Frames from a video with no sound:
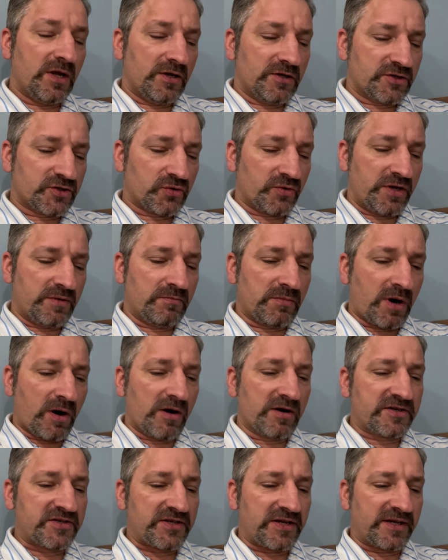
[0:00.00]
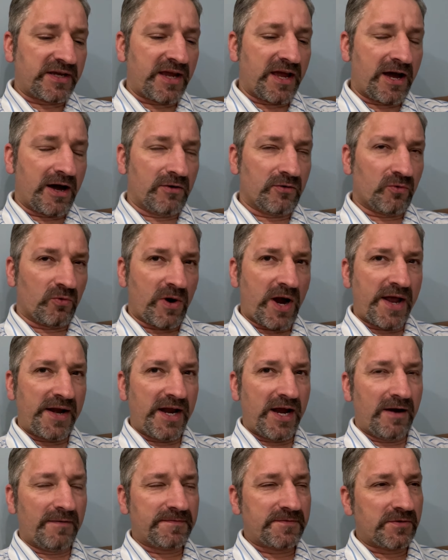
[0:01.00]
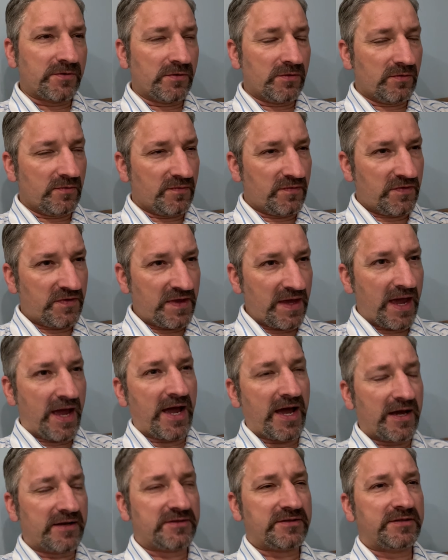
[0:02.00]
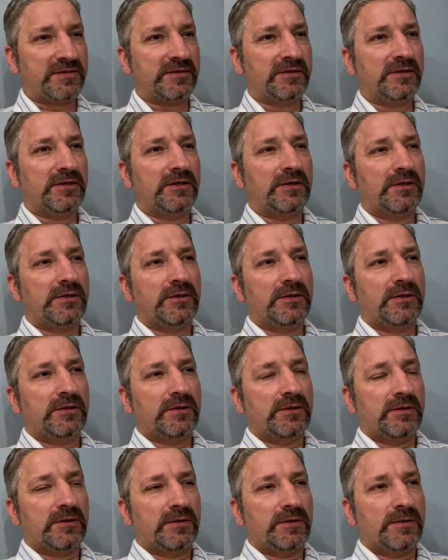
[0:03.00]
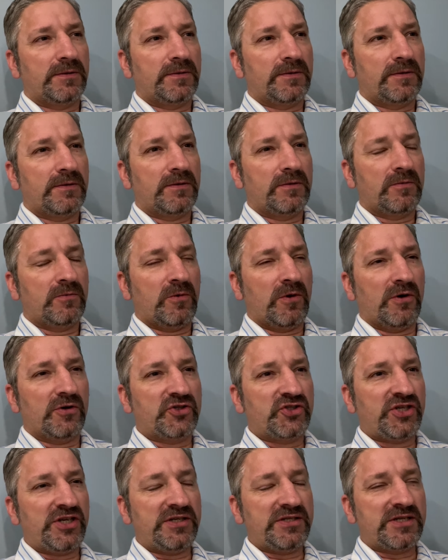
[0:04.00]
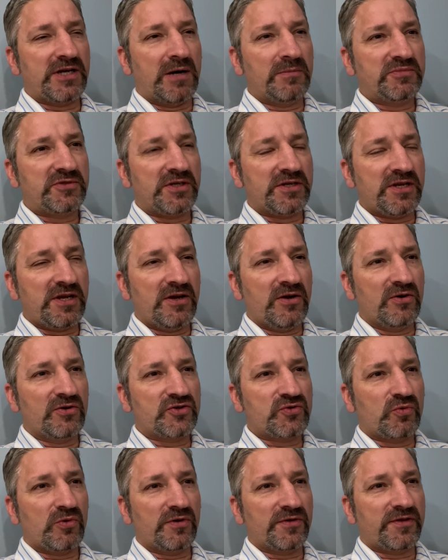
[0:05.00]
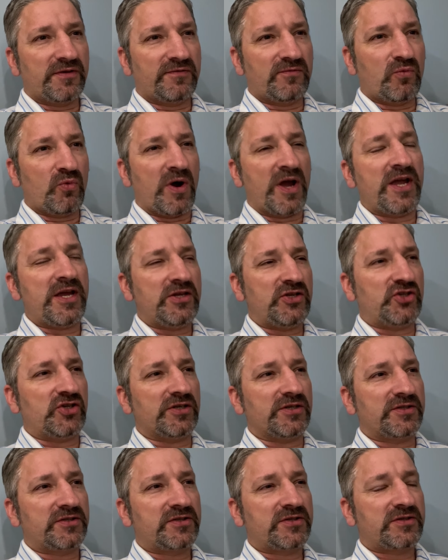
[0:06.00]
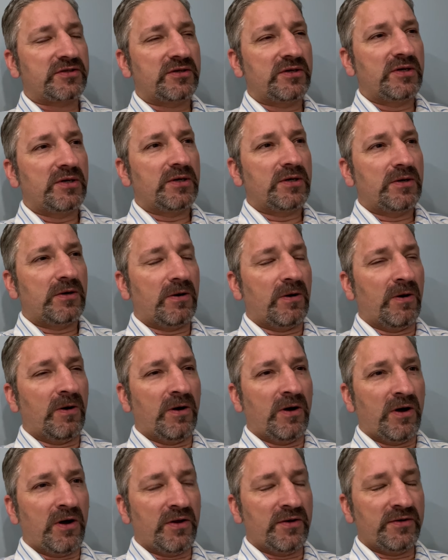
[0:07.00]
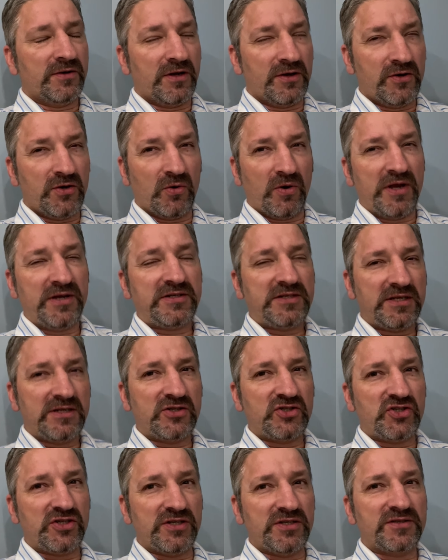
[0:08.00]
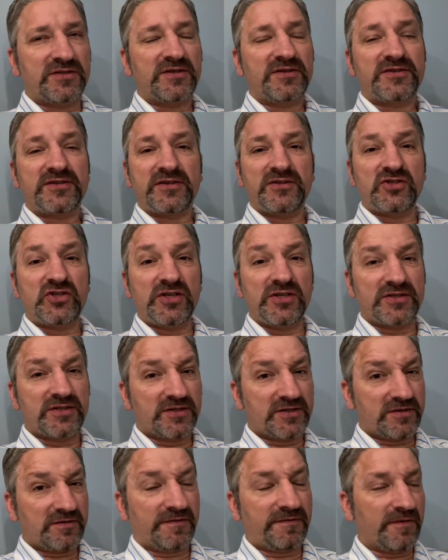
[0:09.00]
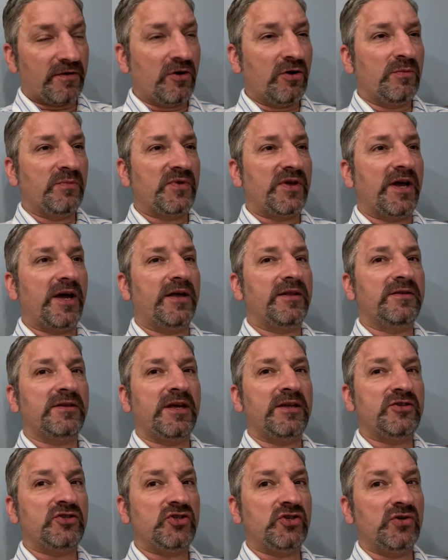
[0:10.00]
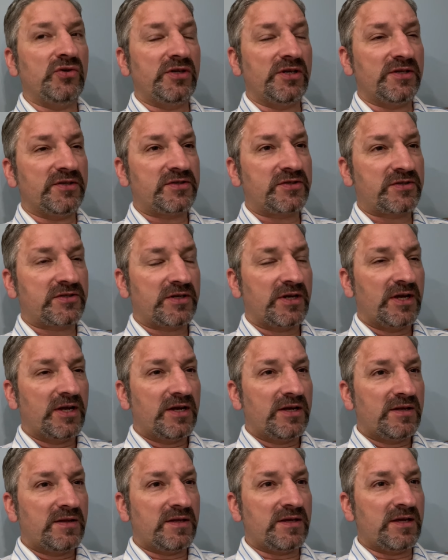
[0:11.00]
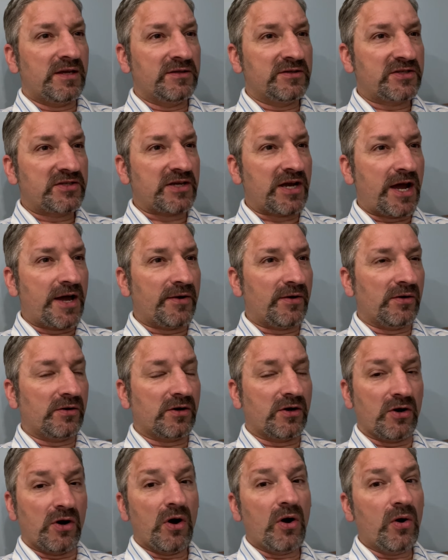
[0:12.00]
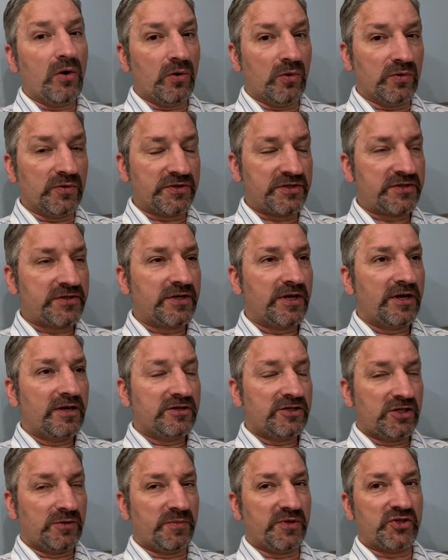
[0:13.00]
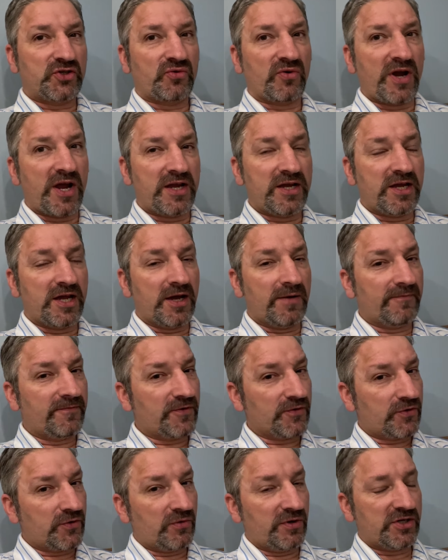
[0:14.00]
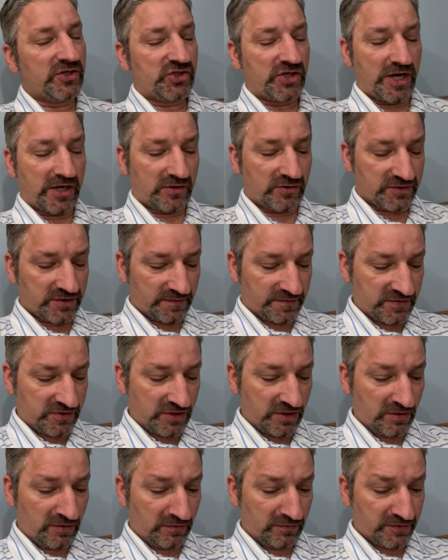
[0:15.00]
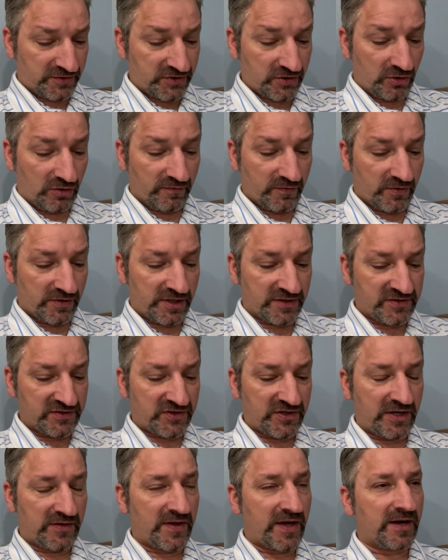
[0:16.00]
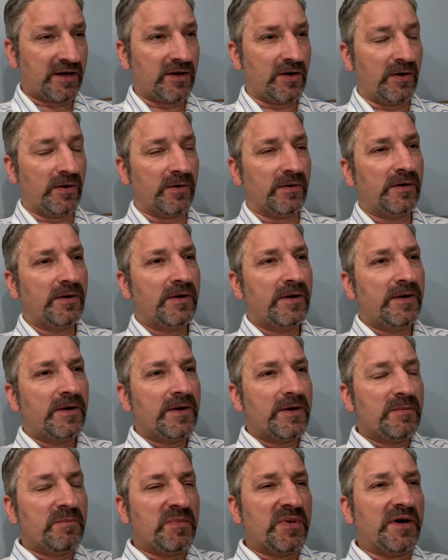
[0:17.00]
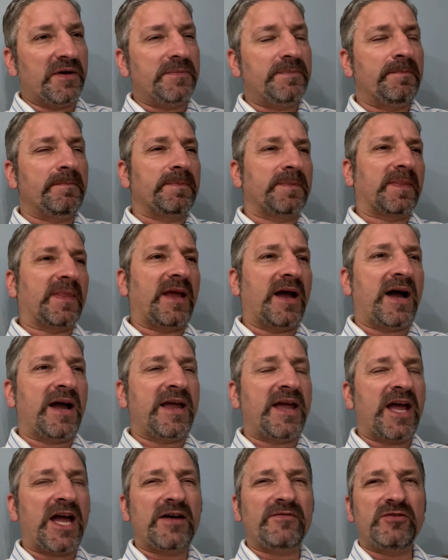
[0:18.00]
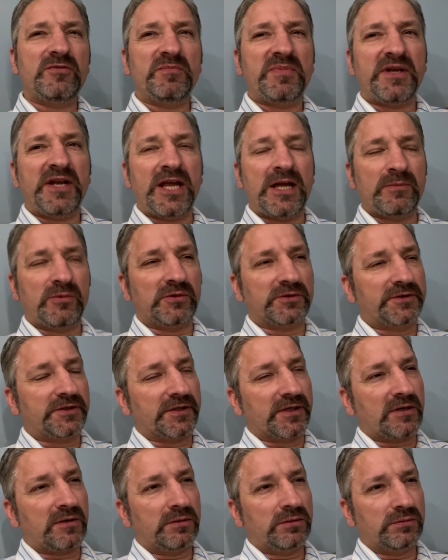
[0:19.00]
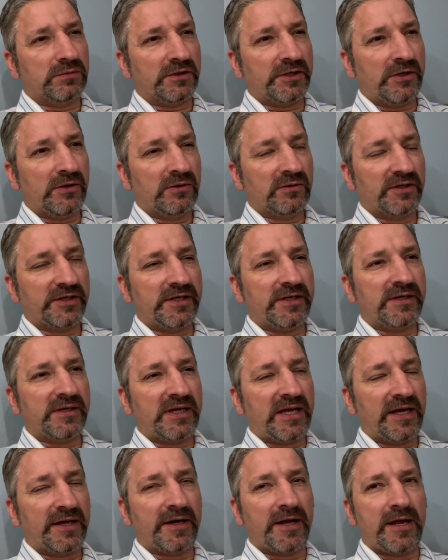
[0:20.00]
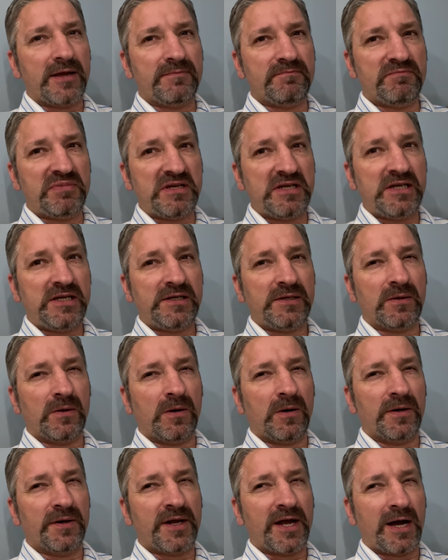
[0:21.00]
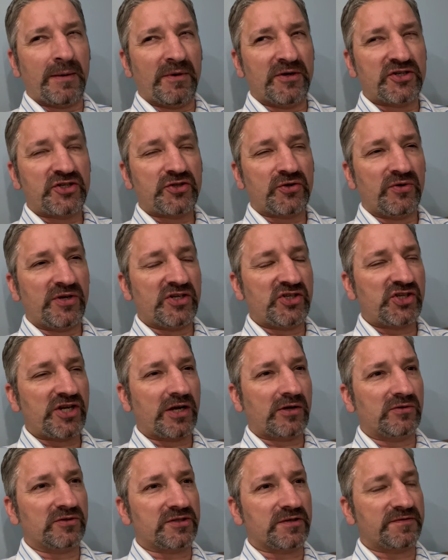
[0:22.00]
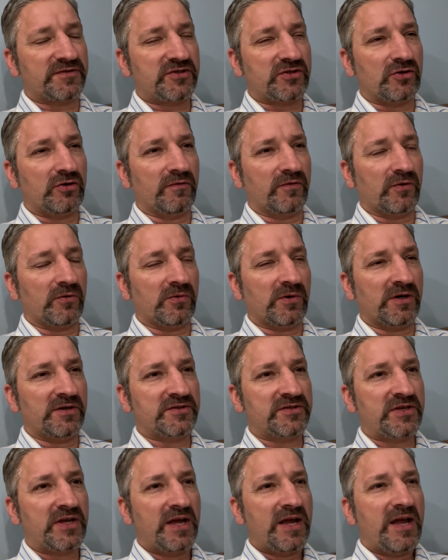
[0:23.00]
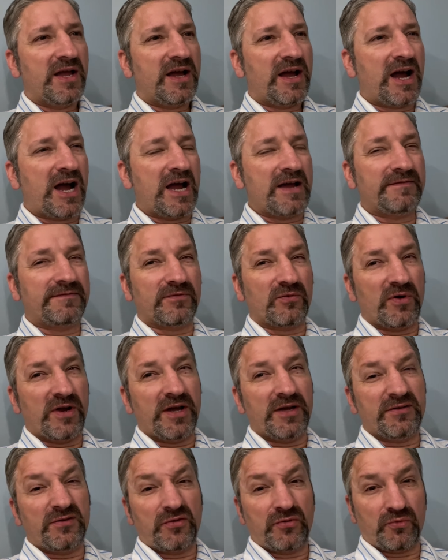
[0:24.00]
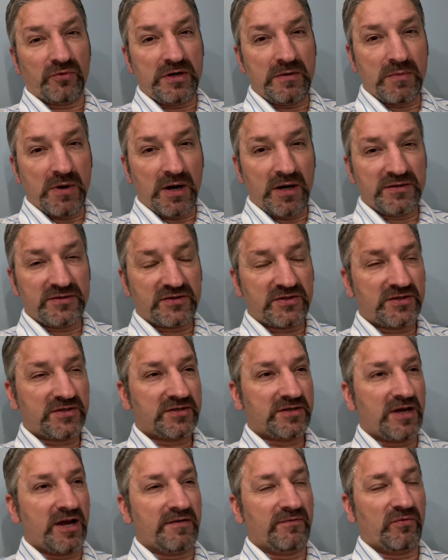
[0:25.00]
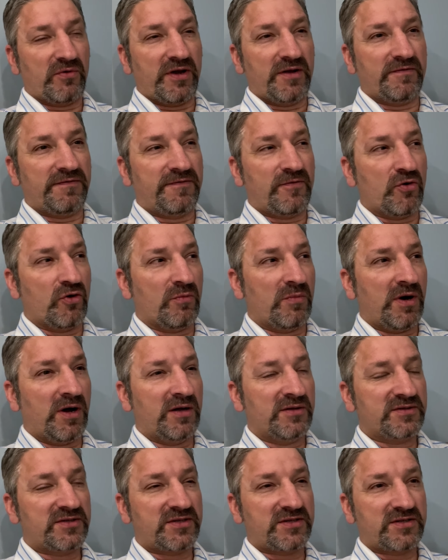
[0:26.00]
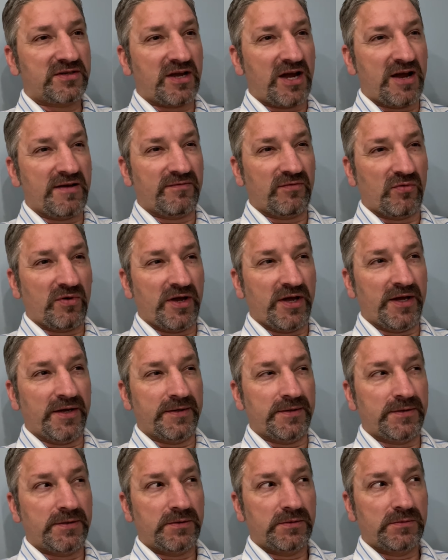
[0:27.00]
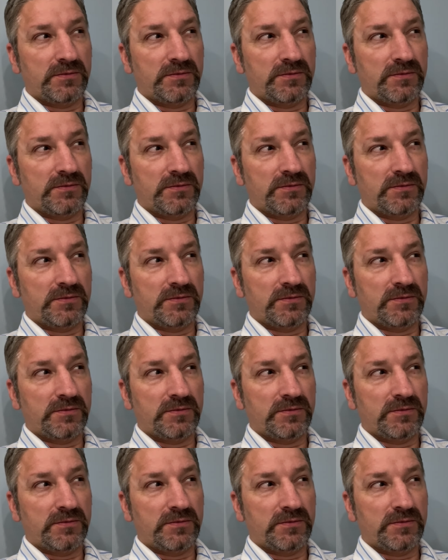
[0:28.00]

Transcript: So in Mark's account, right after that, where she dumped a year's worth of wages on anointing Jesus, and Jesus affirmed that, then Judas, the insider, goes to betray him for 30 shekels of silver. It doesn't say that here, but I haven't been able to clearly get a bead on how much 30 shekels of silver was. I've read 3 months, I've read 4 months, I've read